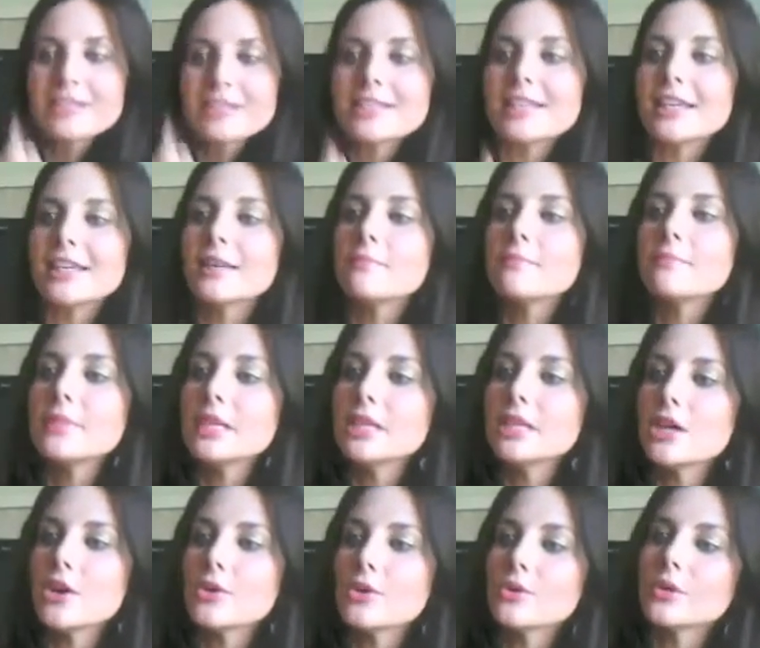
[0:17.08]
It's the
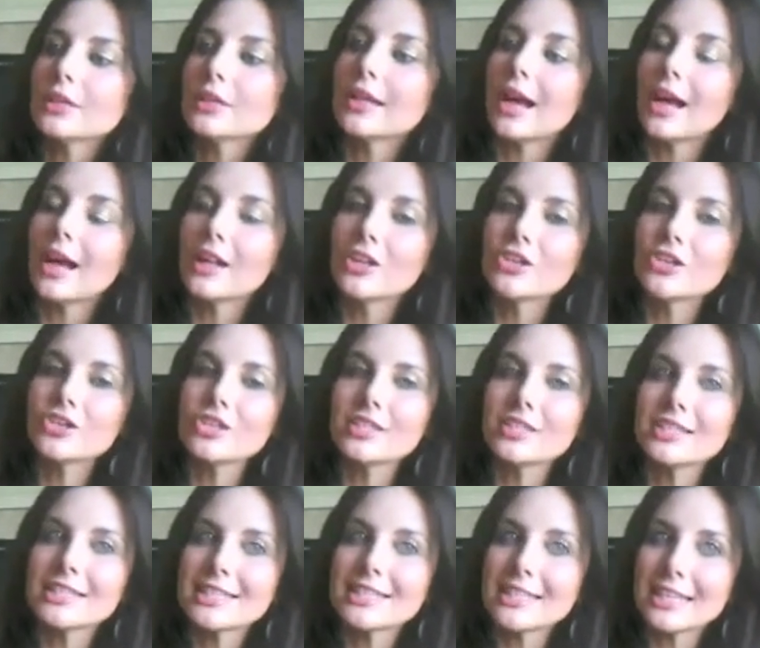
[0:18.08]
Amino
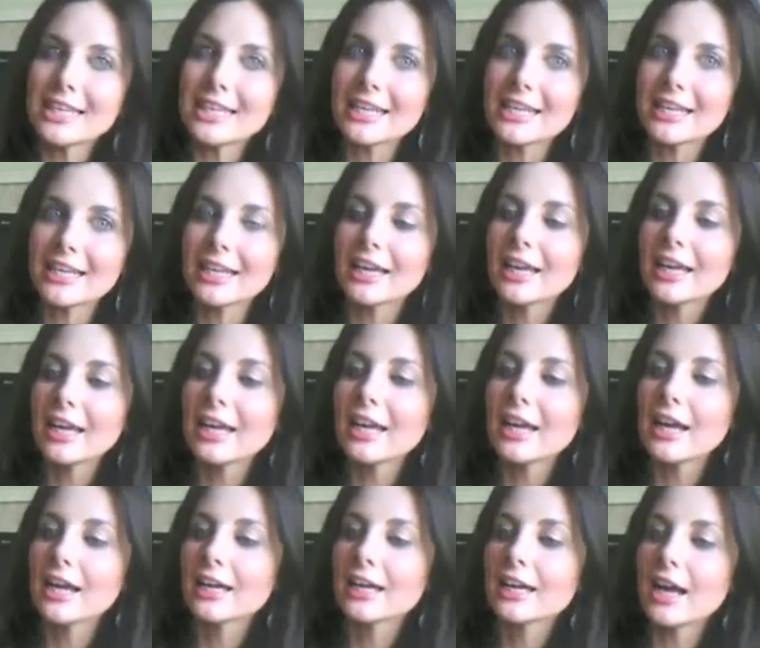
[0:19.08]
Collagen C
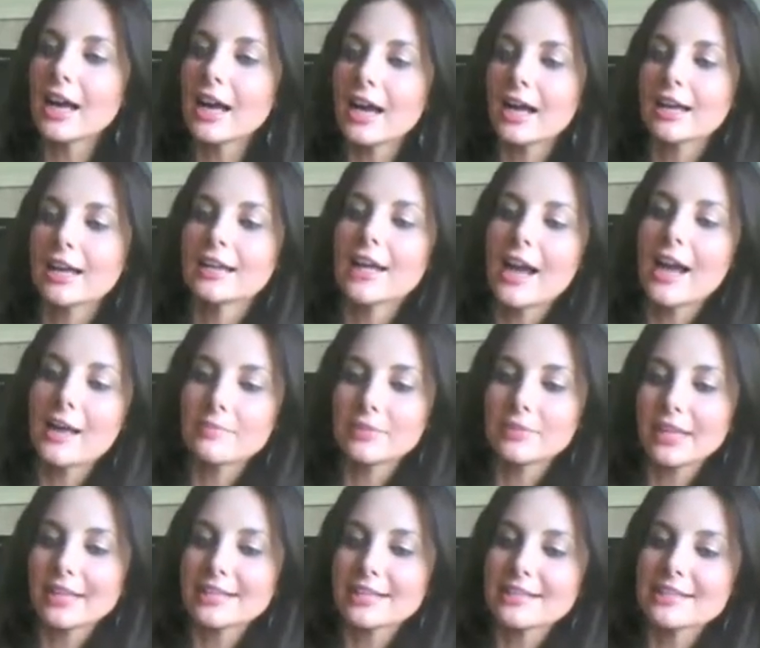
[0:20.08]

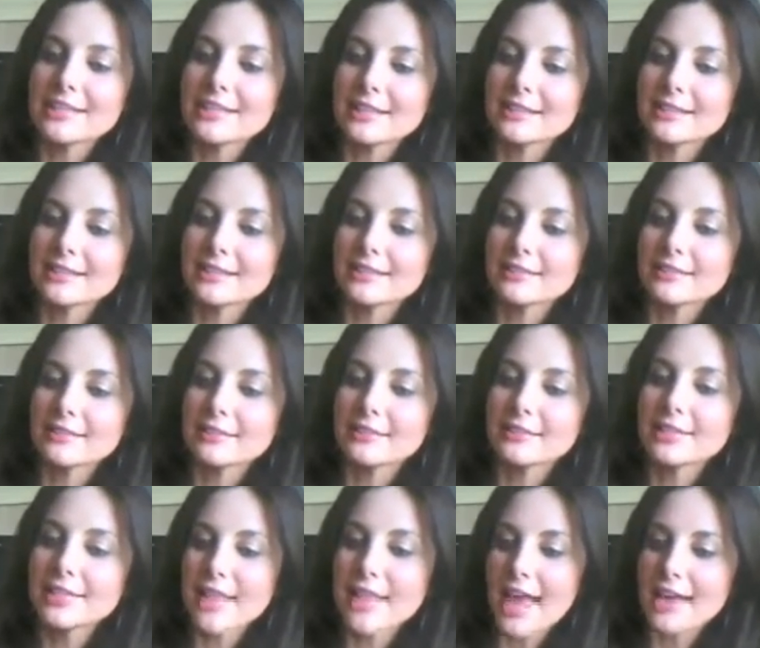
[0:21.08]
complex
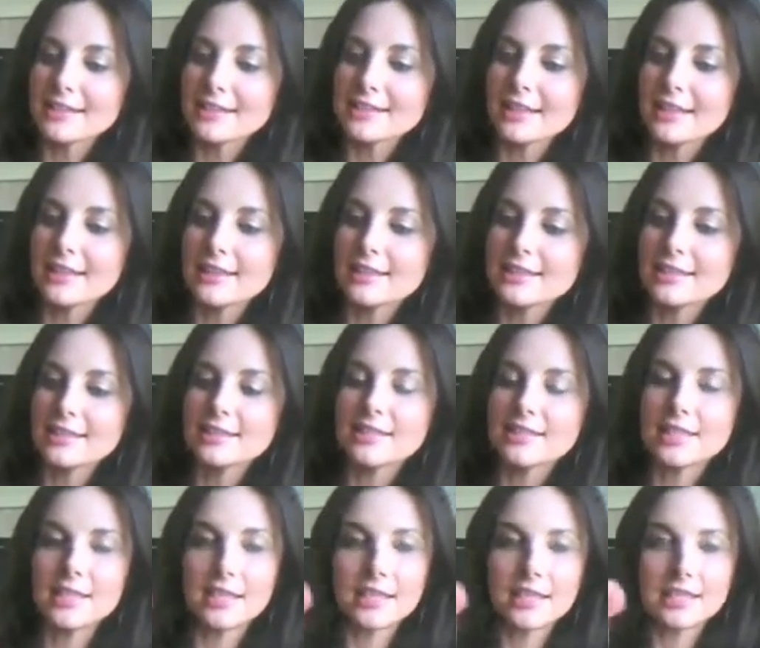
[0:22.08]
set, and this is
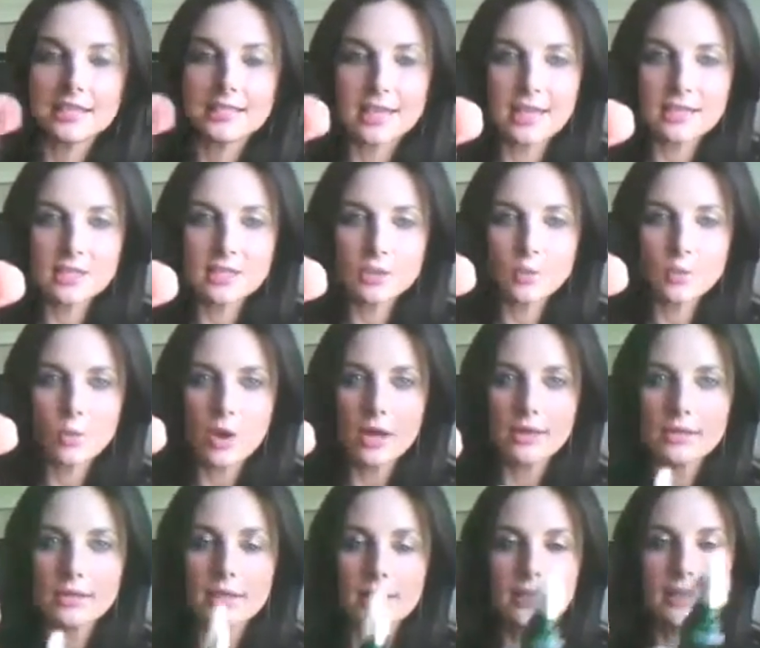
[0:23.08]
the Intense
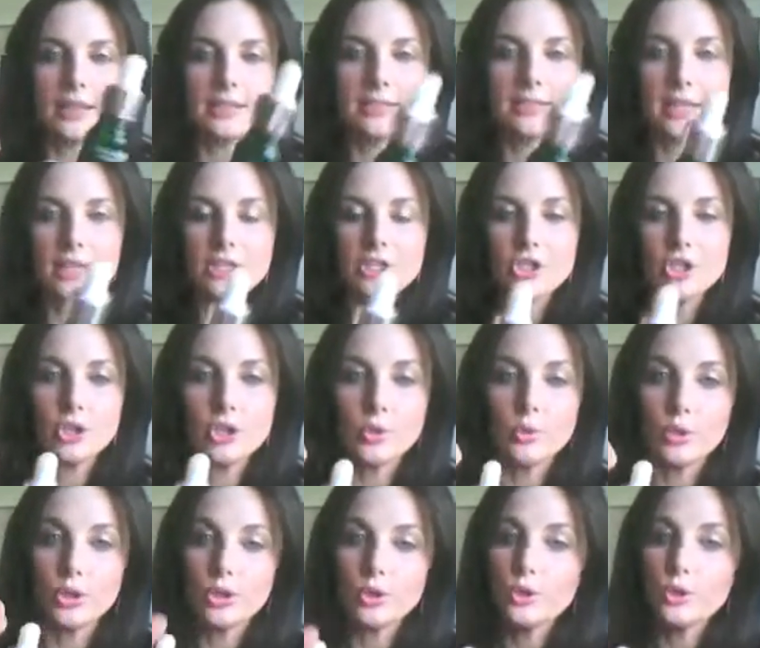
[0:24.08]
1 and the Intense
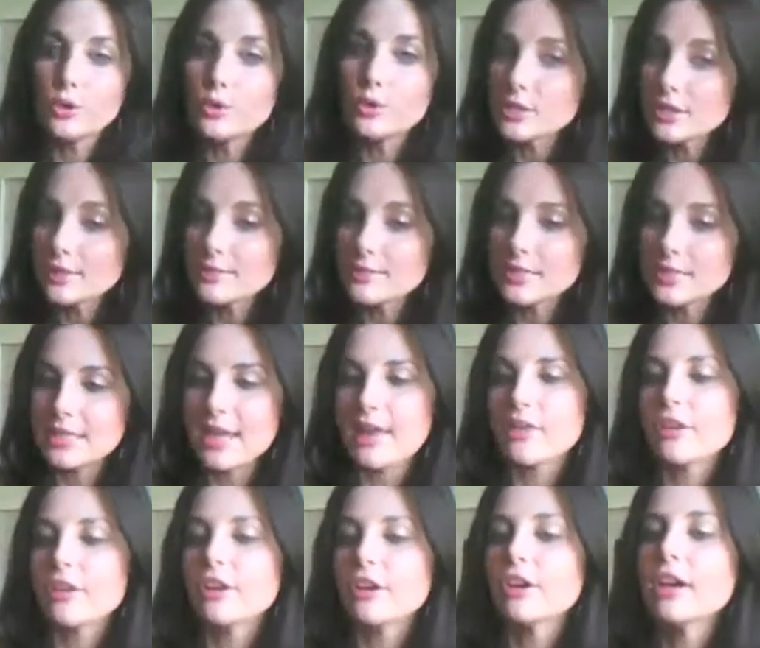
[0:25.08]
2, and you use them
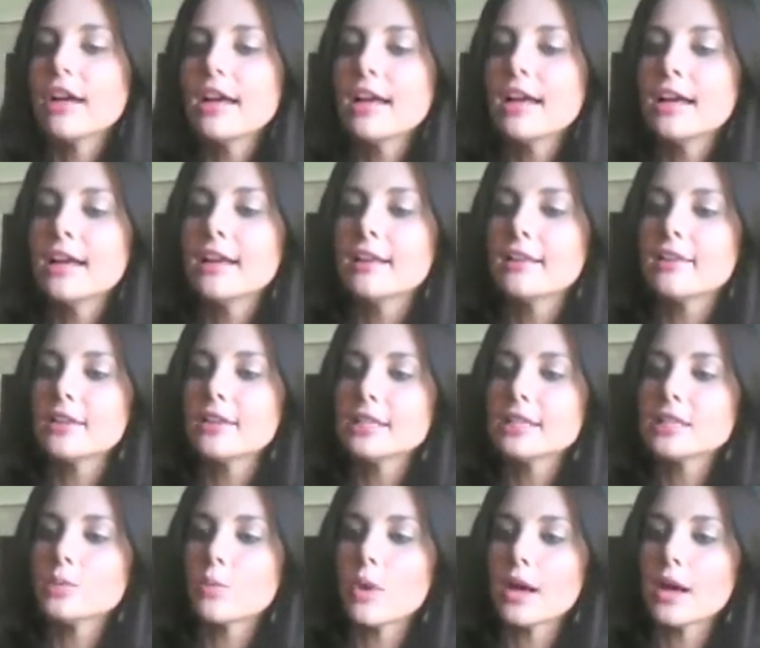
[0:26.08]
together.
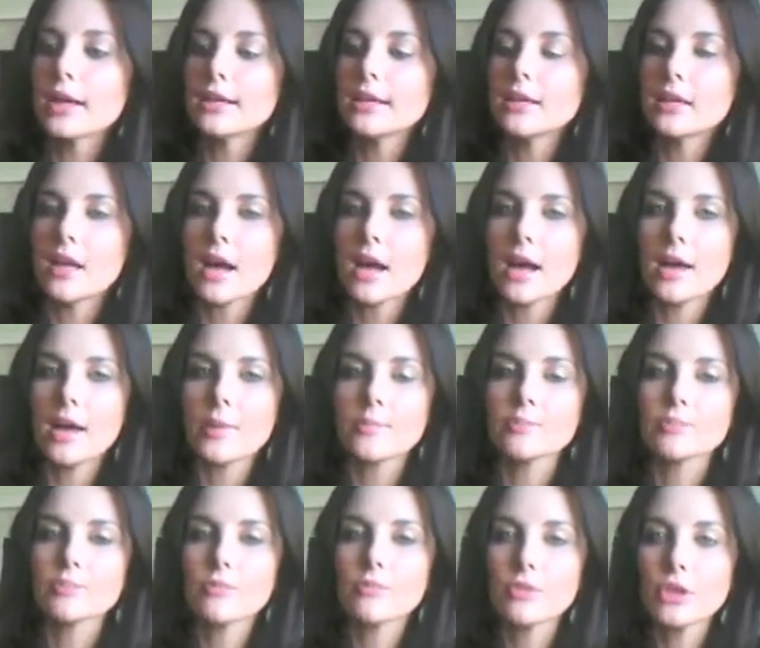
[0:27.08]
This one
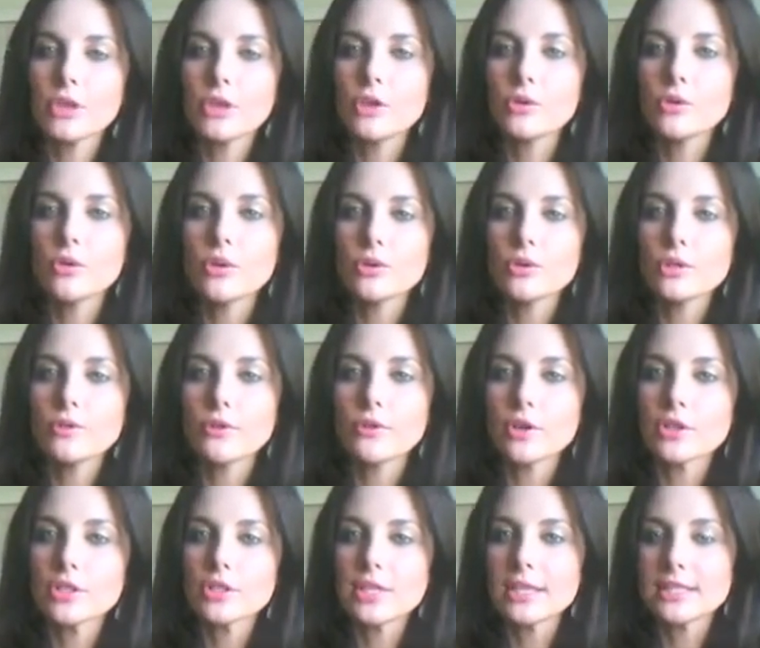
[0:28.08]
you use
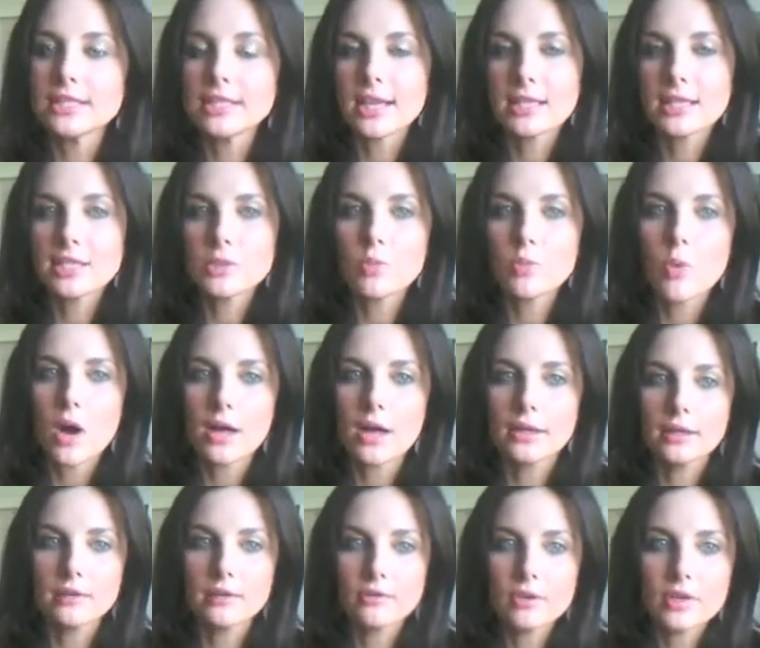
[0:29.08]
first, the Intense
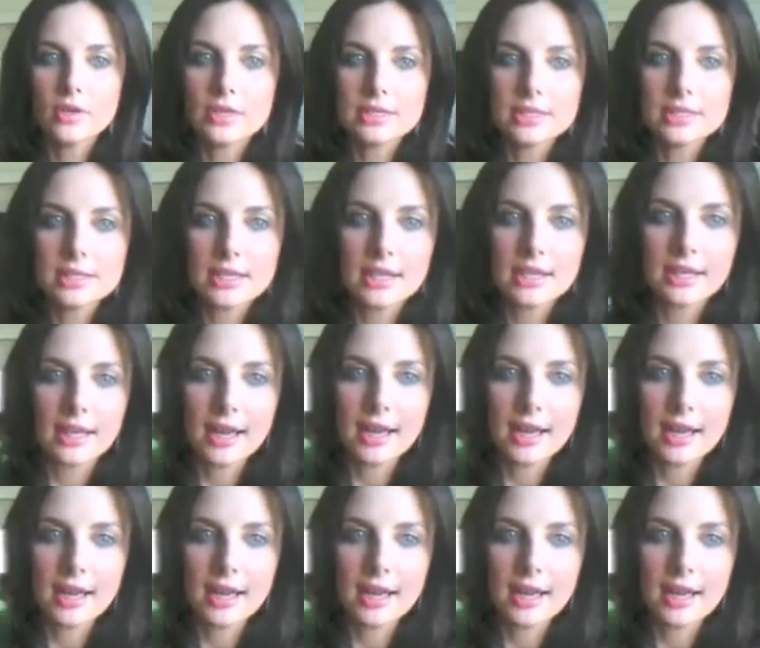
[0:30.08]
1. If you can see,